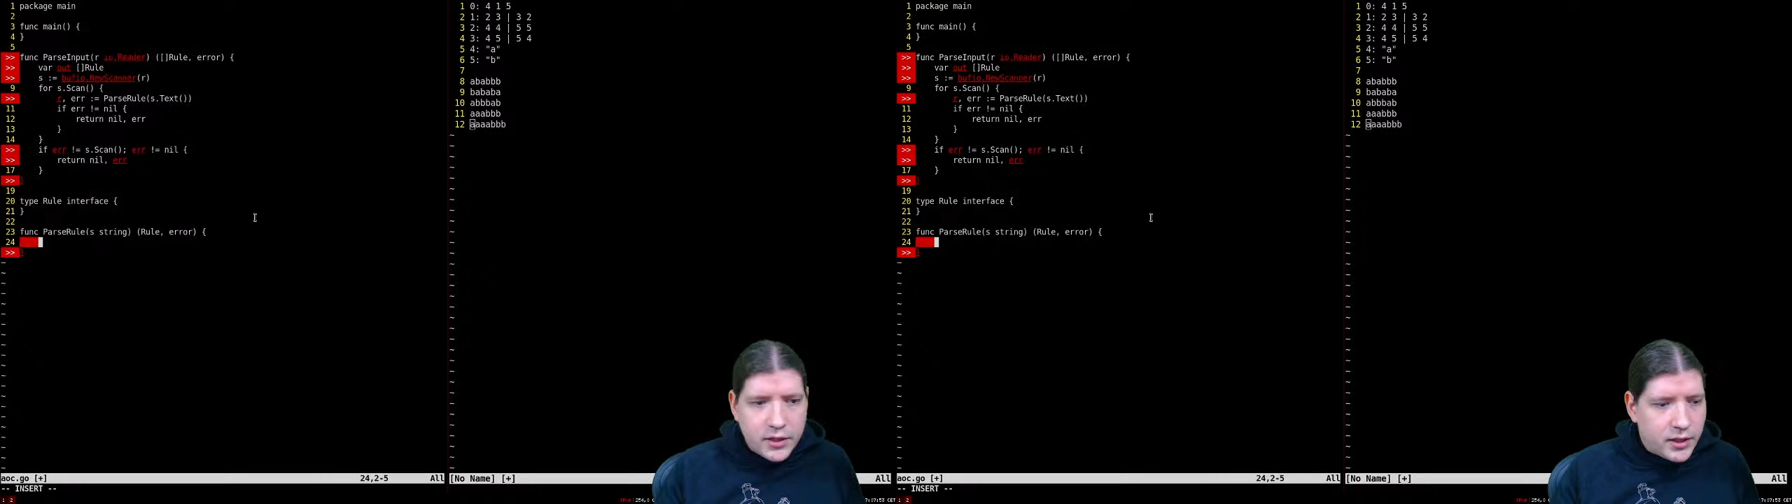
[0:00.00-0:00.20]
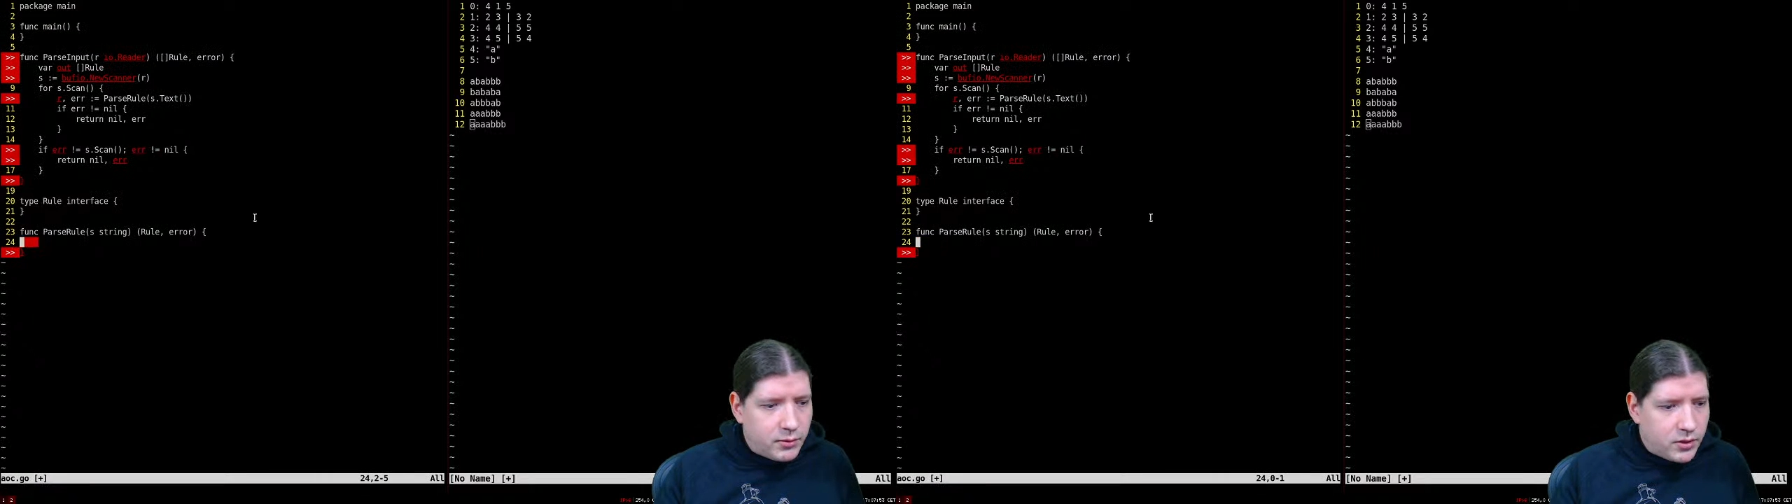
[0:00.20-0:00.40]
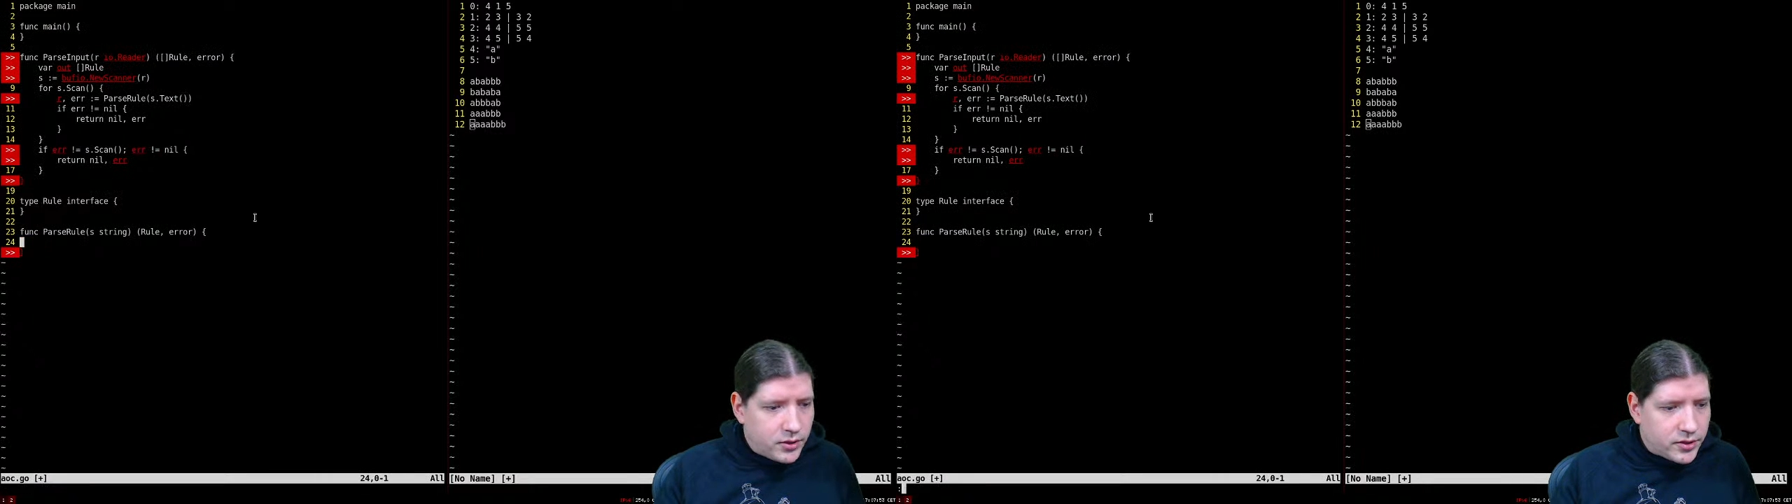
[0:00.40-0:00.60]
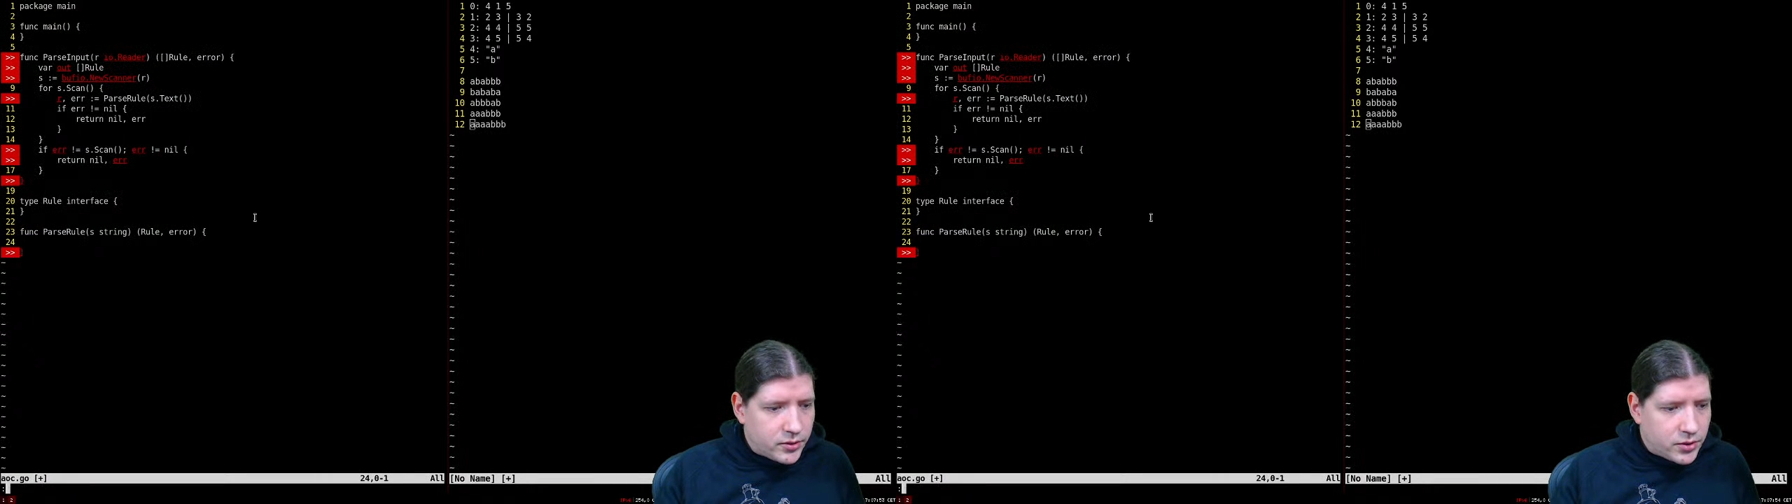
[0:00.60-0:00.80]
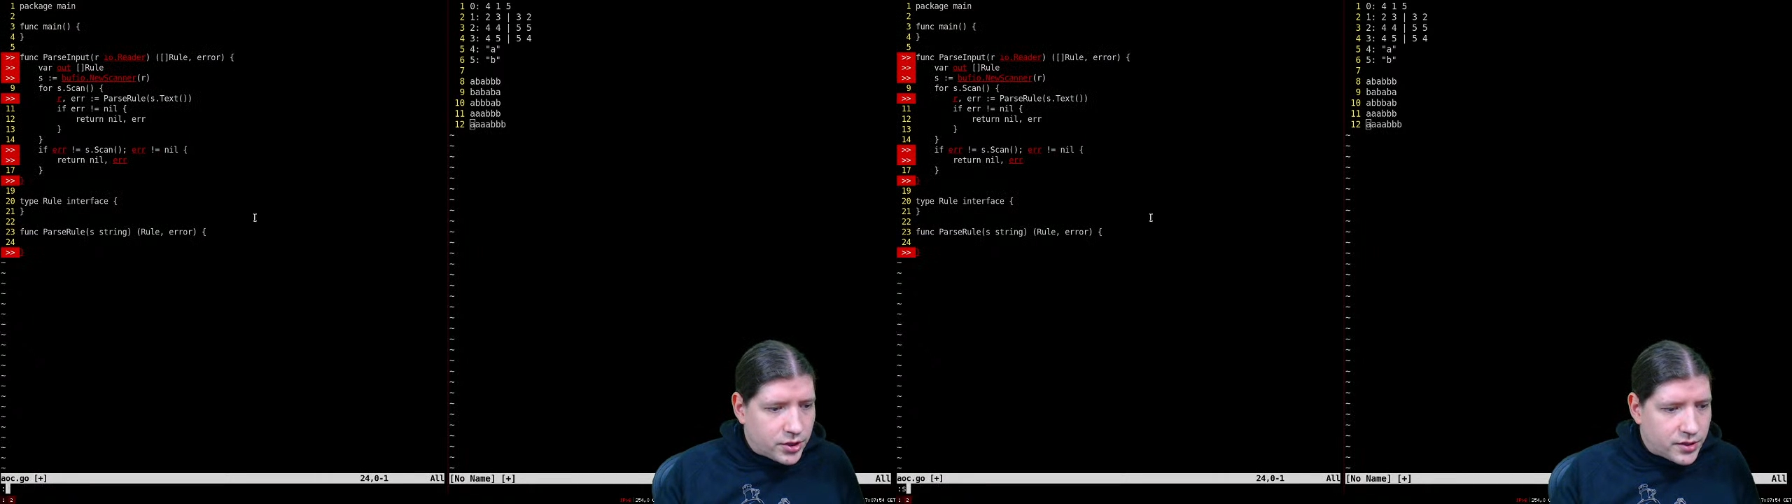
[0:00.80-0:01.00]
I will also
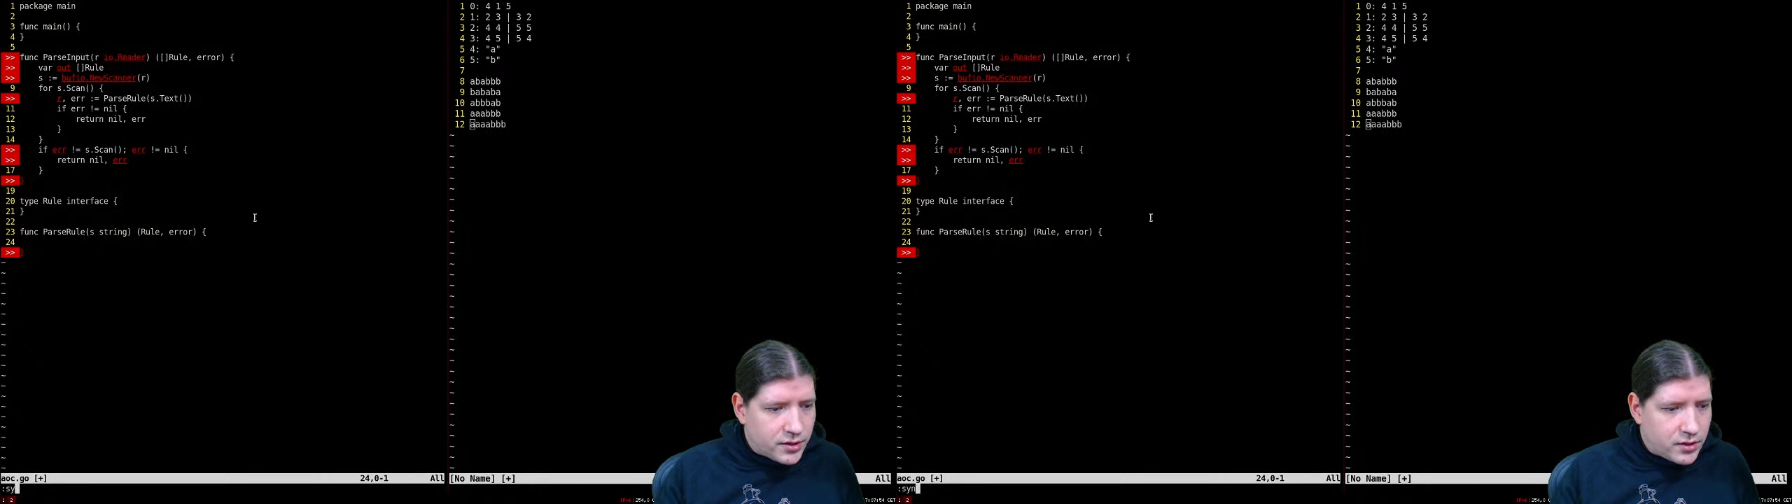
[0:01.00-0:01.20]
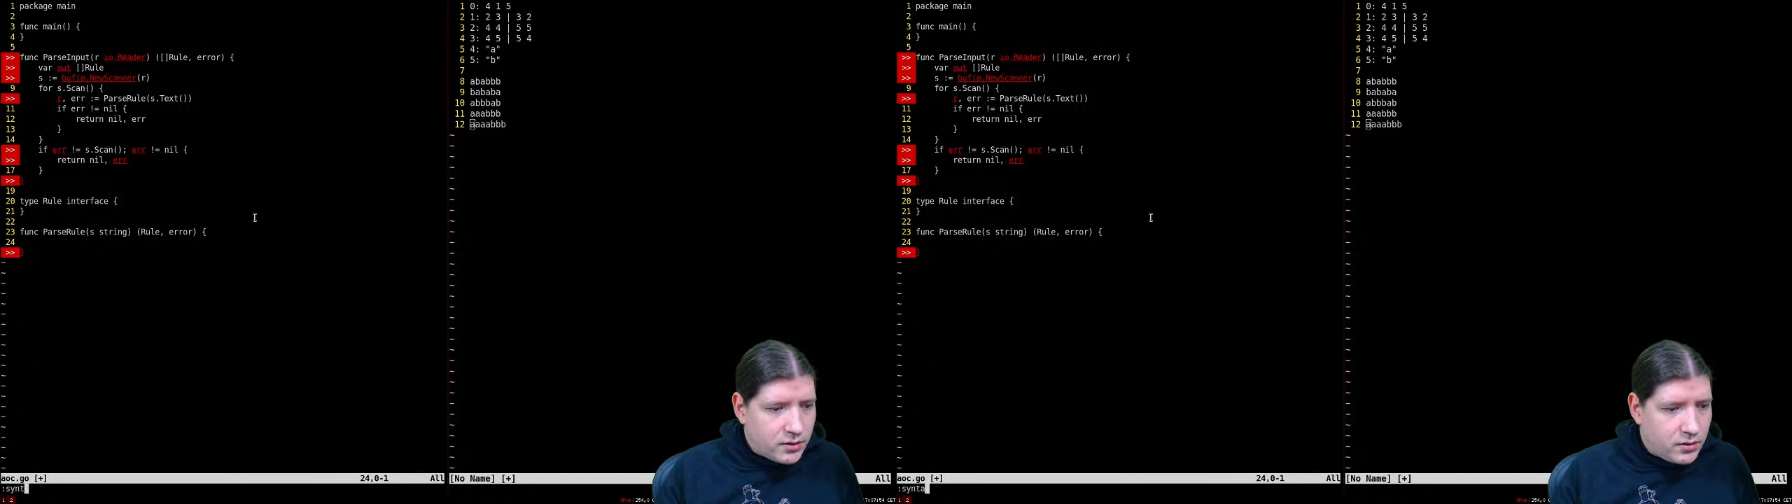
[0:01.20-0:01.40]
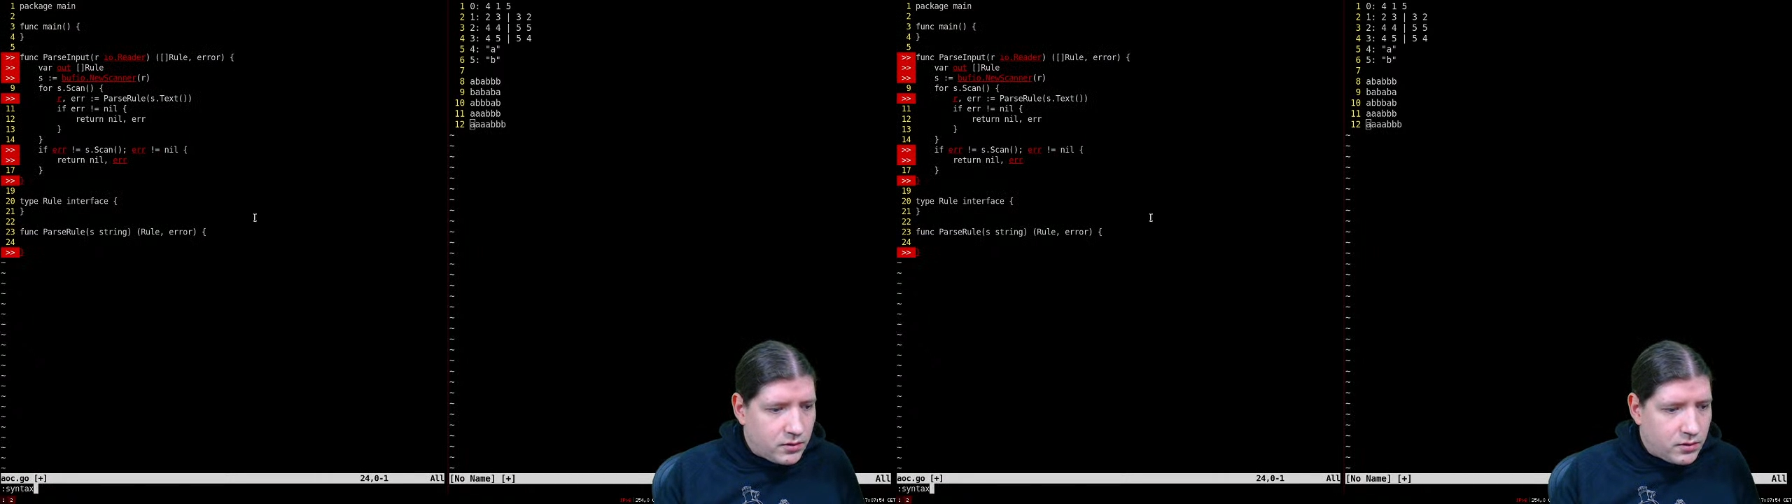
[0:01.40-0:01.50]
just